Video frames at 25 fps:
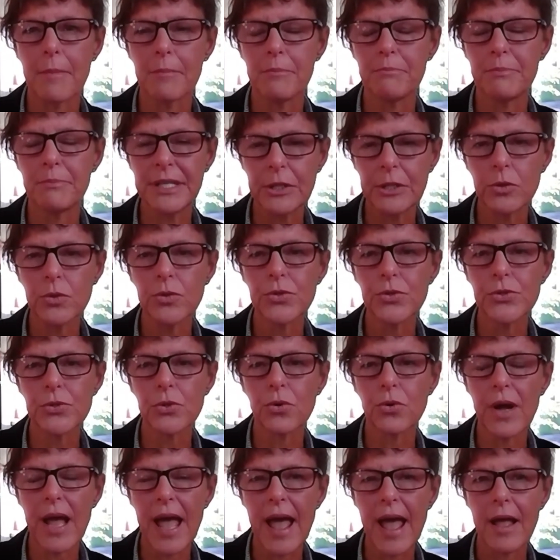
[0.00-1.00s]
bills,
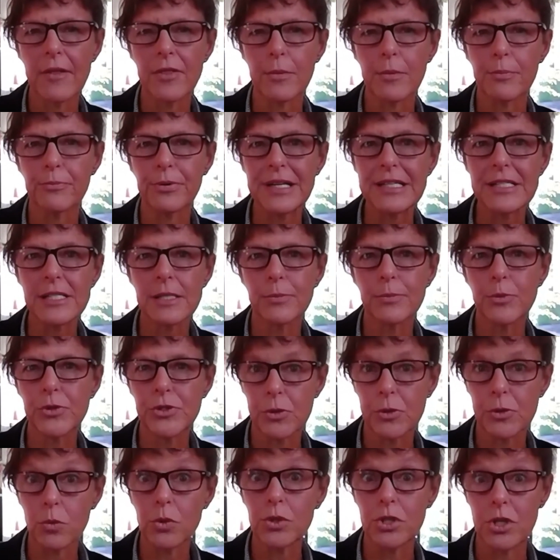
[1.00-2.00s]
or the principles
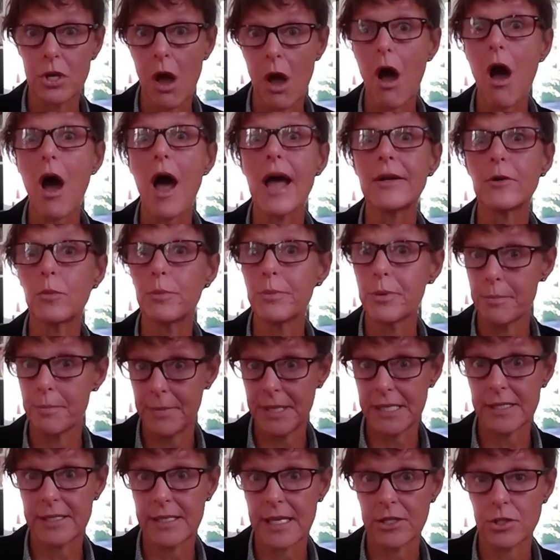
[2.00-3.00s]
that would guide or
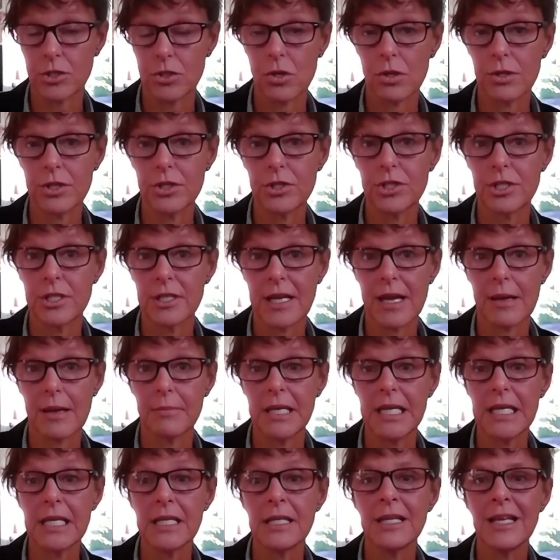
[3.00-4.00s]
permit such knowledge to come
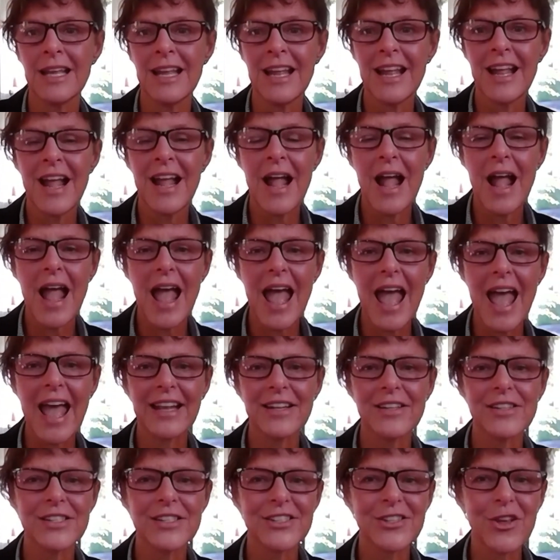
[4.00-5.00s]
in.
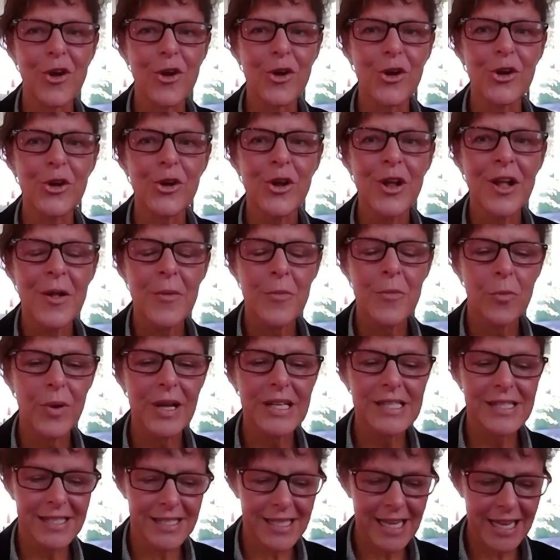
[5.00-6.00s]
And so
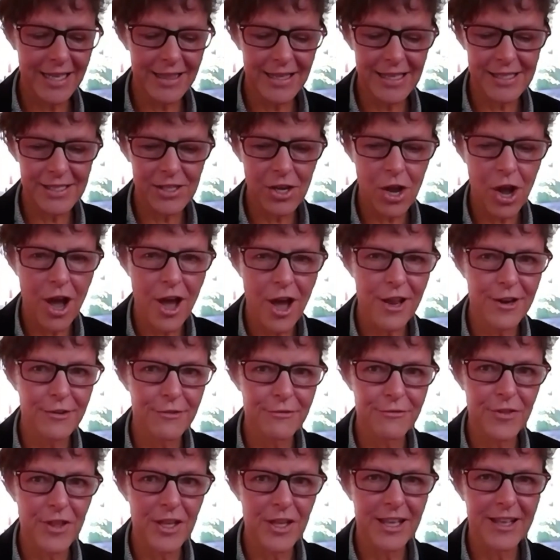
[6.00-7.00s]
we're seeing this kind
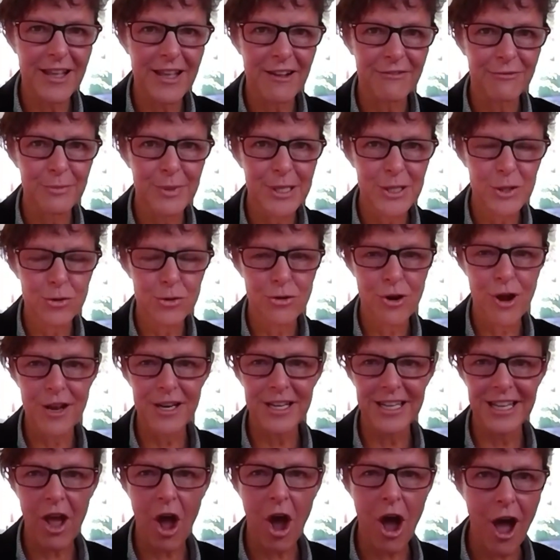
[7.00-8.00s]
of the government trying
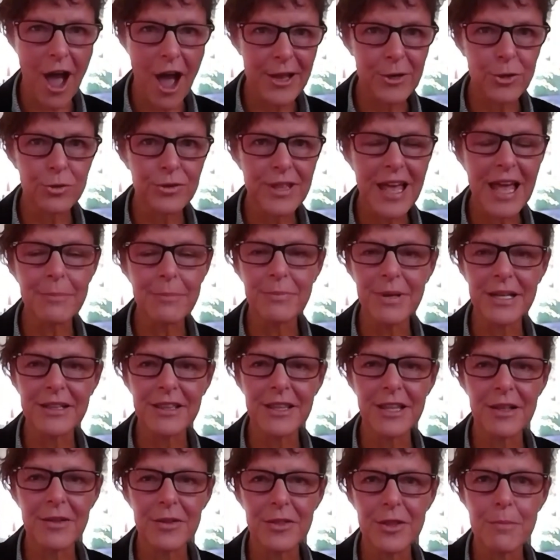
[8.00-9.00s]
to hide all that, but
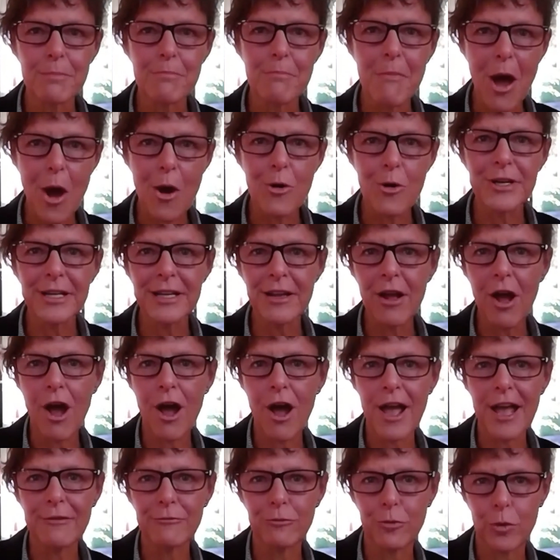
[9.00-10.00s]
the Māori
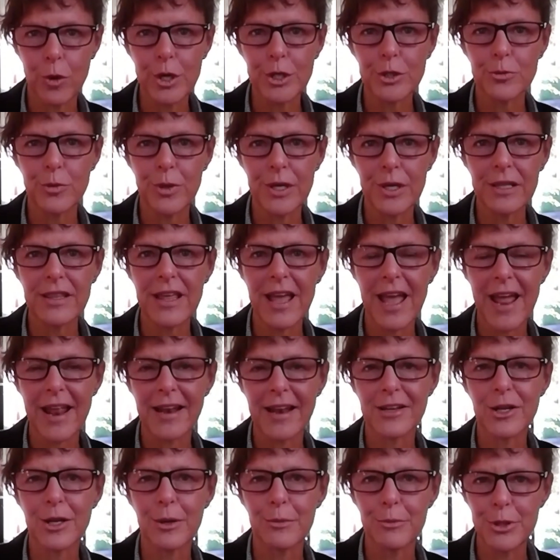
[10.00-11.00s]
I have worked with
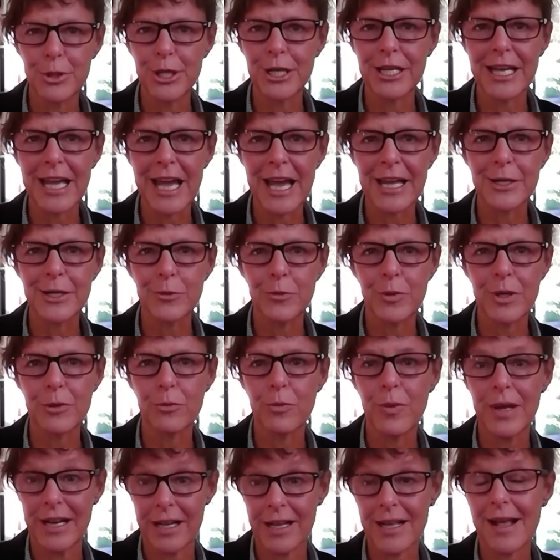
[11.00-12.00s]
and communicated with
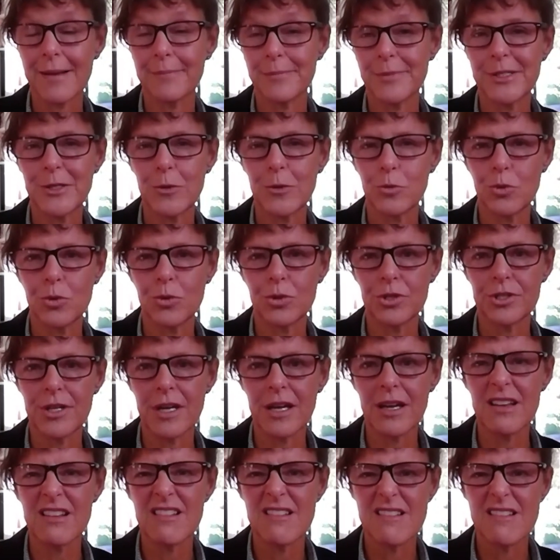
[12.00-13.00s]
when it comes to
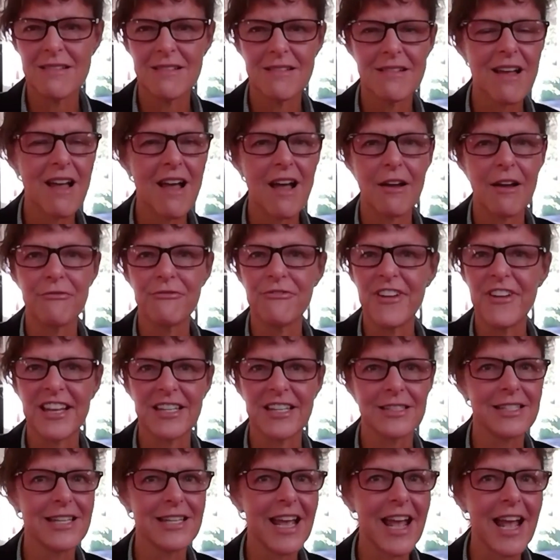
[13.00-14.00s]
water are
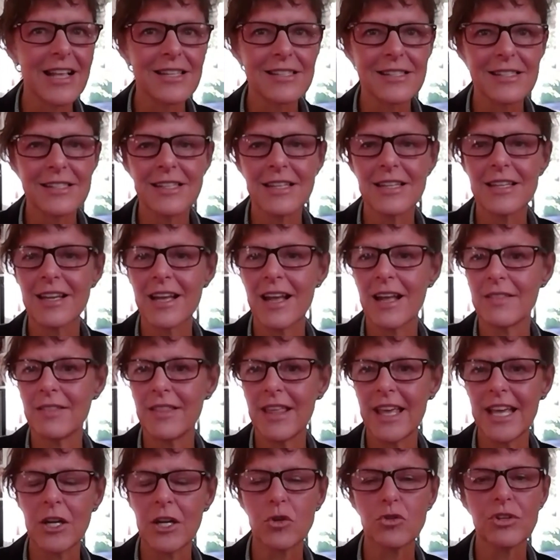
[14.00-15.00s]
fantastic, and
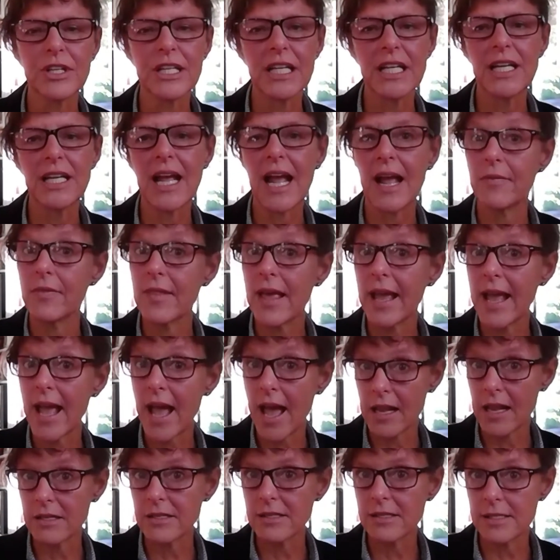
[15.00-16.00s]
they're gritty, and they
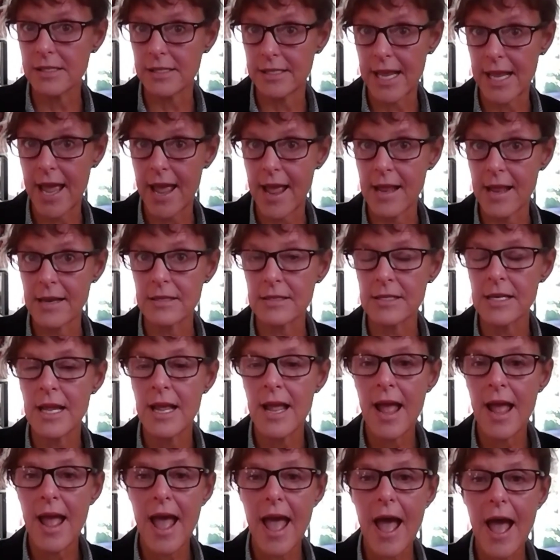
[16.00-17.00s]
understand
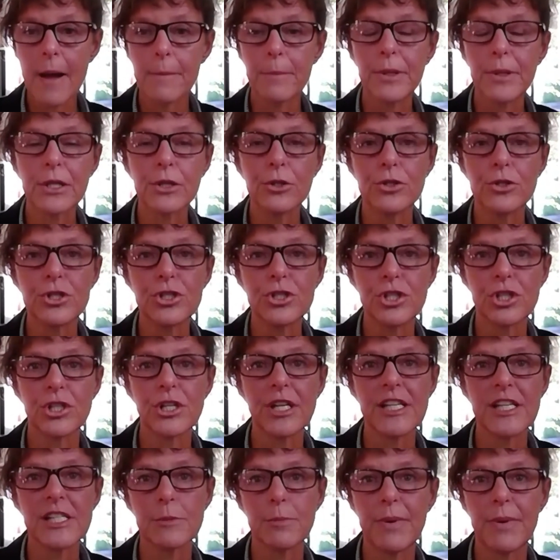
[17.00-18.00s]
how pollution
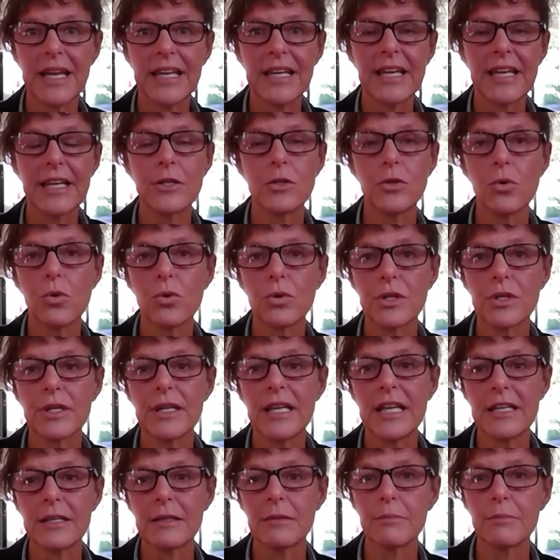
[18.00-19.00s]
is being ignored and
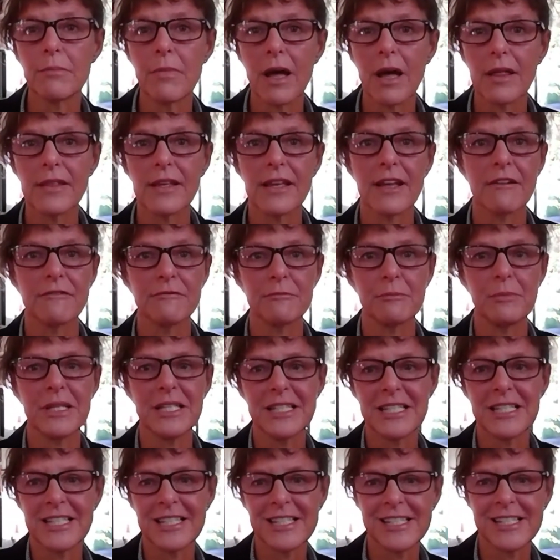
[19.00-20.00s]
hidden by the
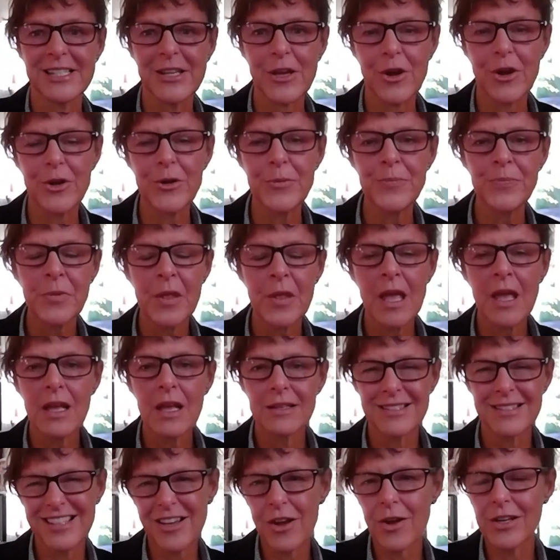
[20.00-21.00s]
government. So
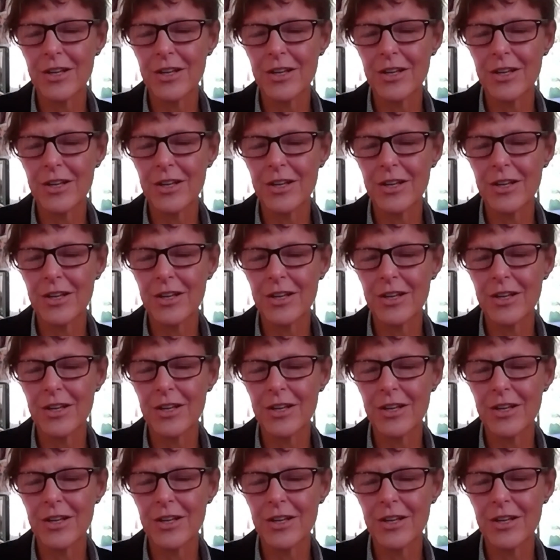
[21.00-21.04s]
I